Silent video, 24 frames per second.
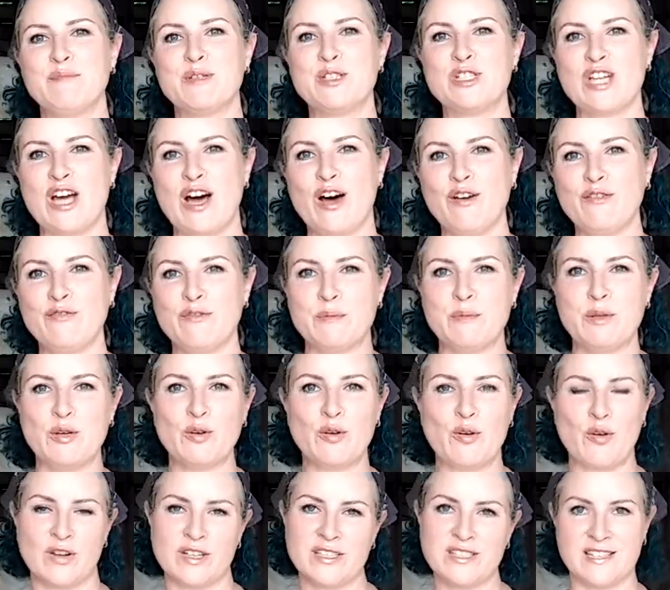I'm Michelle from
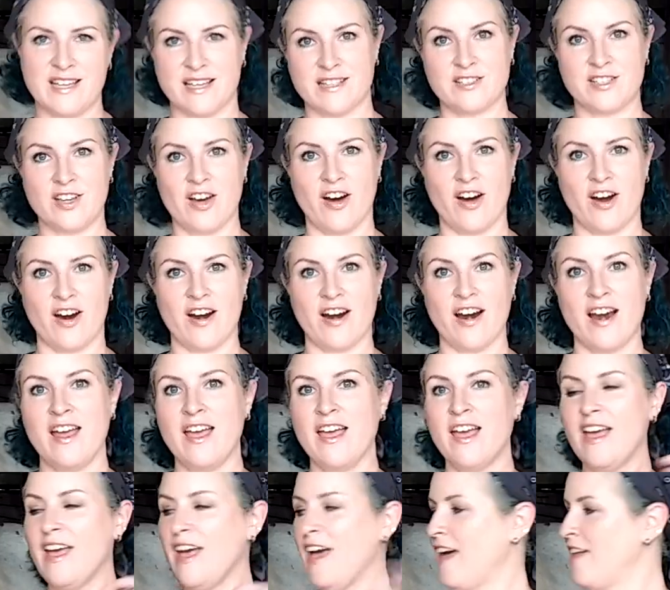Unicorn and Centaur,
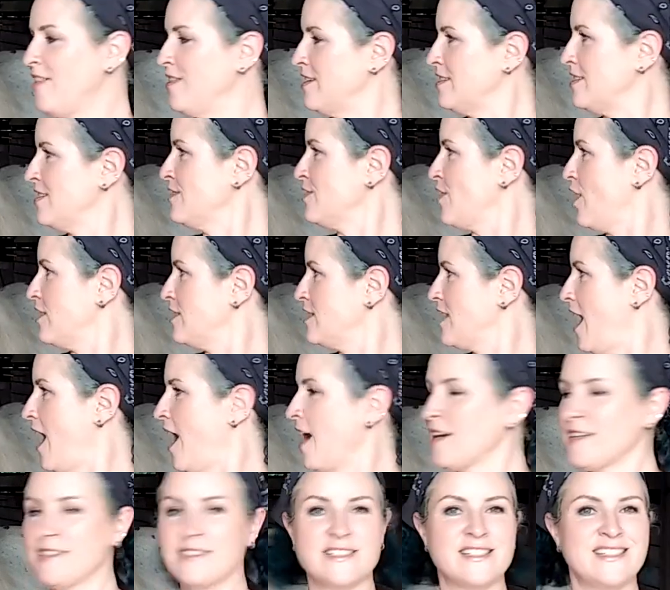and this is
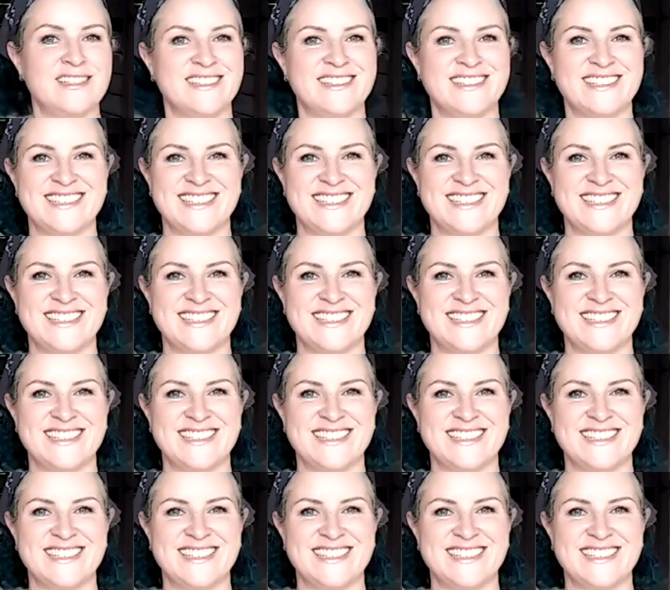Artax.